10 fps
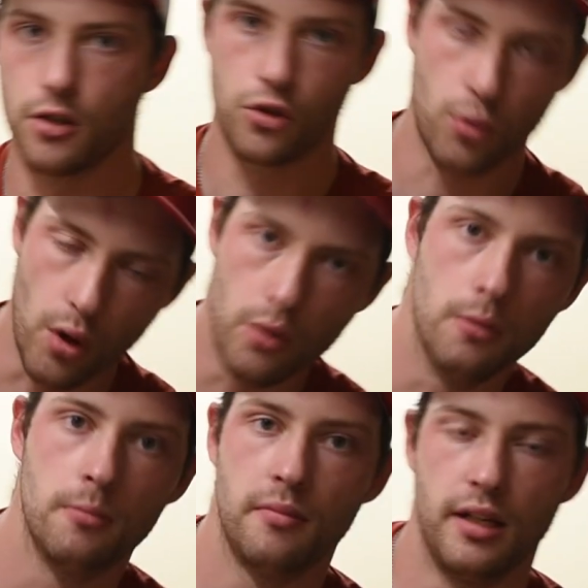
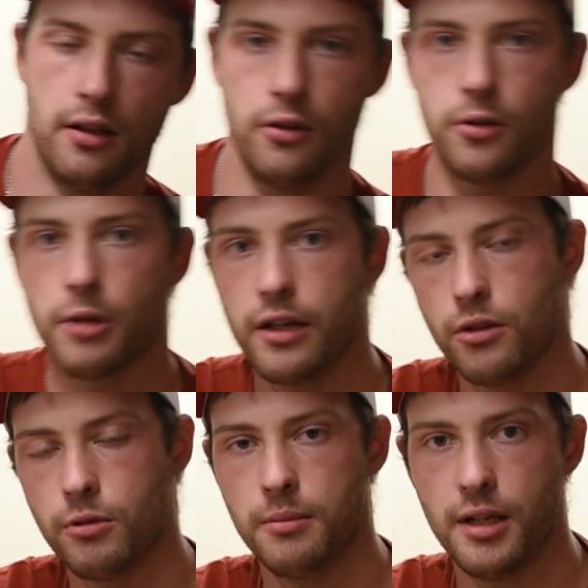True. A good
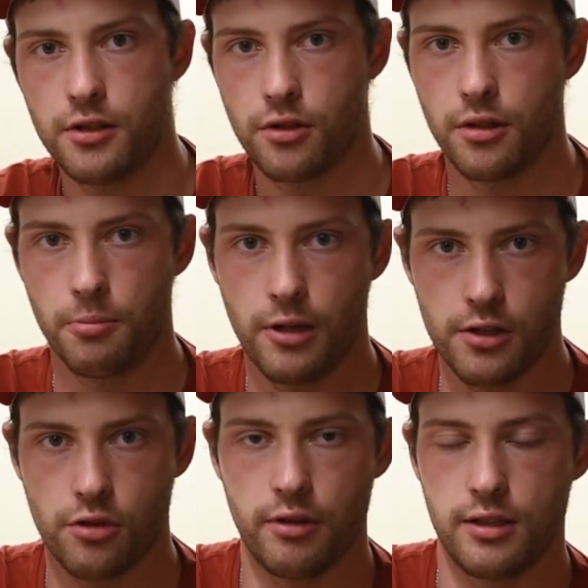rider will make sure the
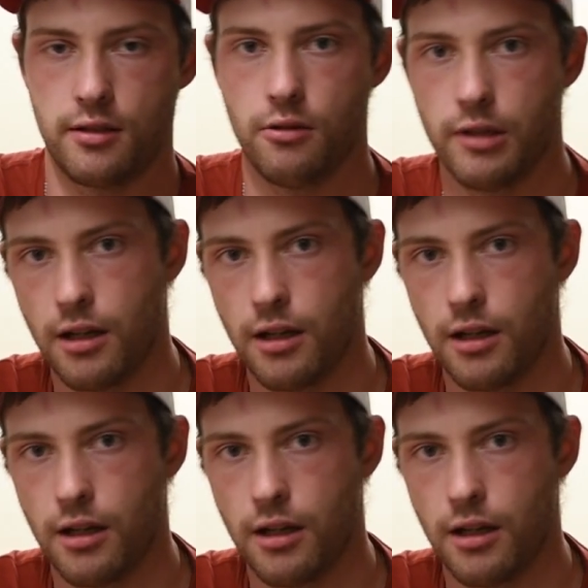pressure is low